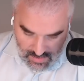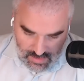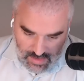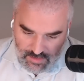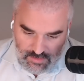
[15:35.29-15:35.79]

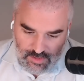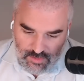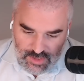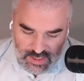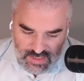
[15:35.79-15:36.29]
I don't
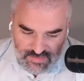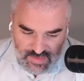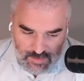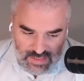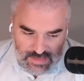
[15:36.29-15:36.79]
know what
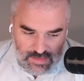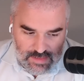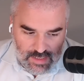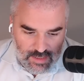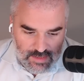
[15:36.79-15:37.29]
justified means.
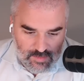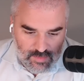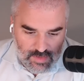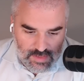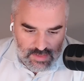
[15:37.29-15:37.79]

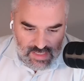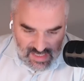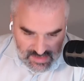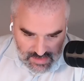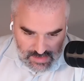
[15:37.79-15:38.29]
Zionism is
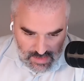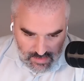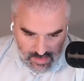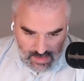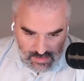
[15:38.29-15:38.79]

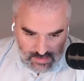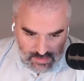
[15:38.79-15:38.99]
necessary,